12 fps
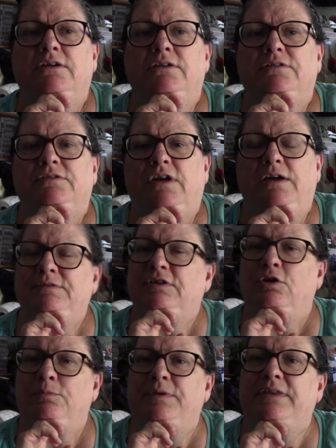So I was
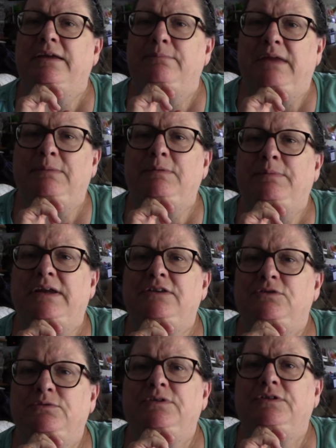hoping that maybe by
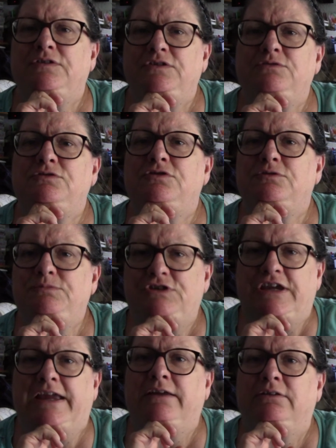doing this YouTube
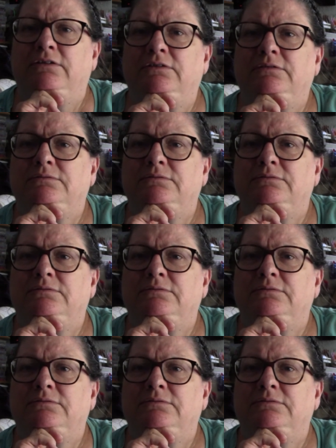channel,